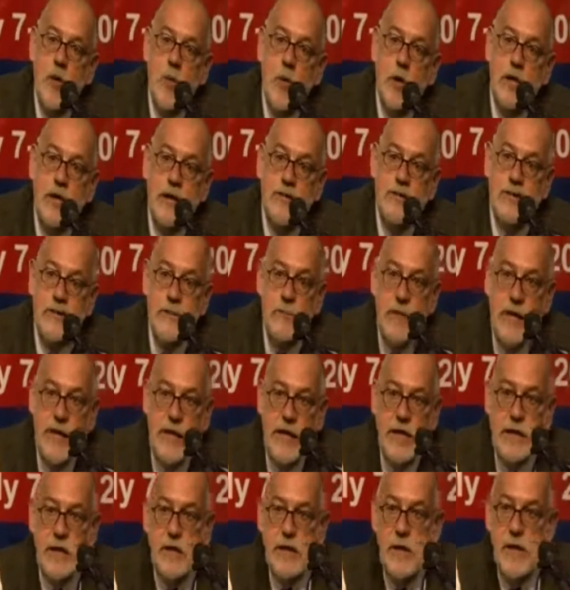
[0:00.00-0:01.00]
What does it
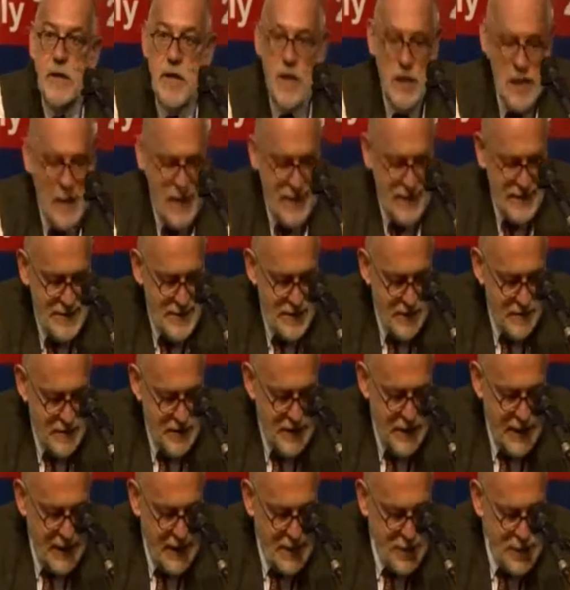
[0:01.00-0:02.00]
mean,
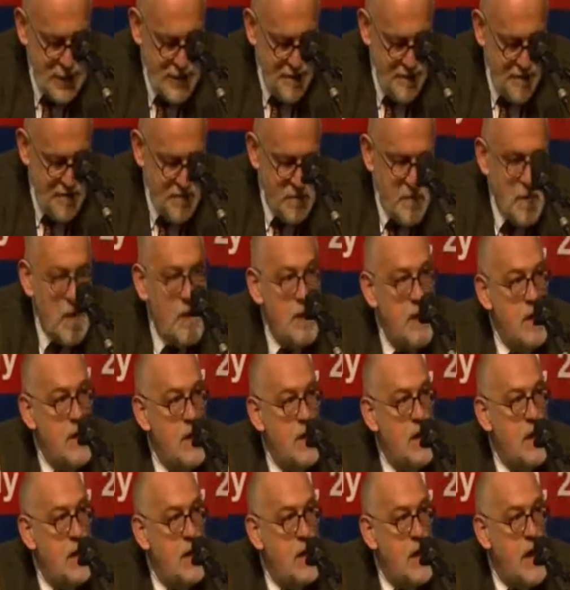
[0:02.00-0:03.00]
extermination?
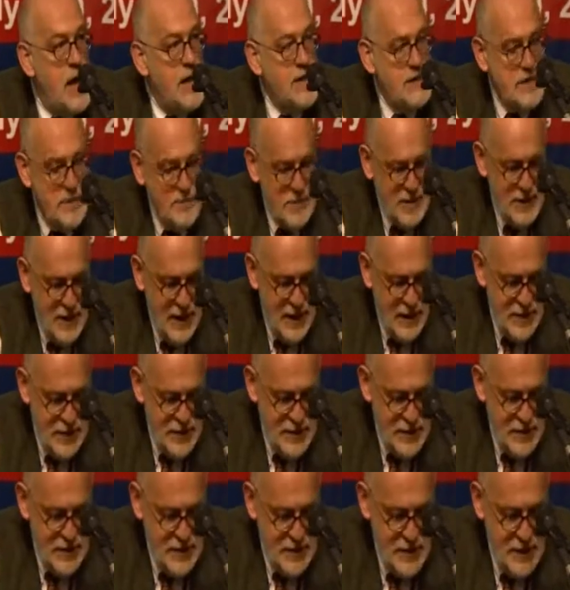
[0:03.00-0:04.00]

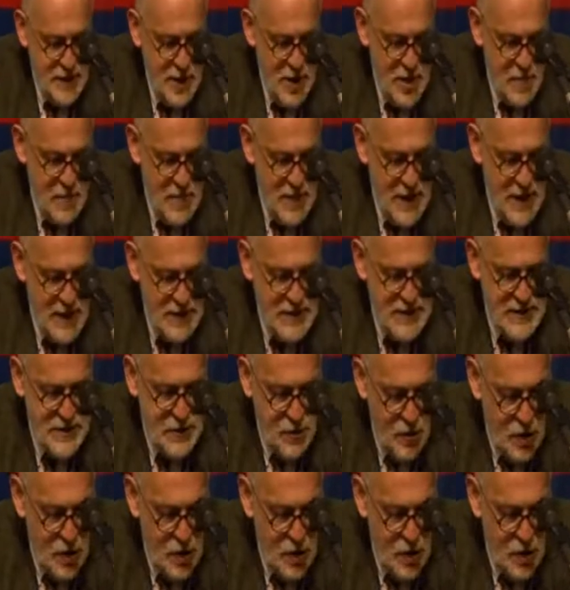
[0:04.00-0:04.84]
Extermination means